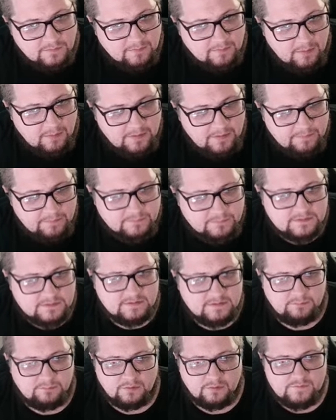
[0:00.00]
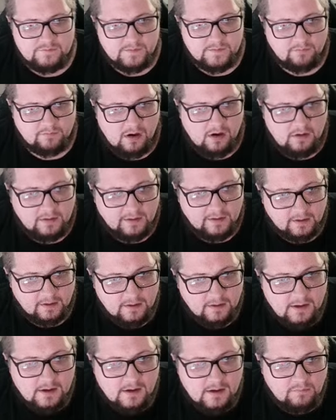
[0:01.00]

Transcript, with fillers: but I'm hoping he proves me wrong here.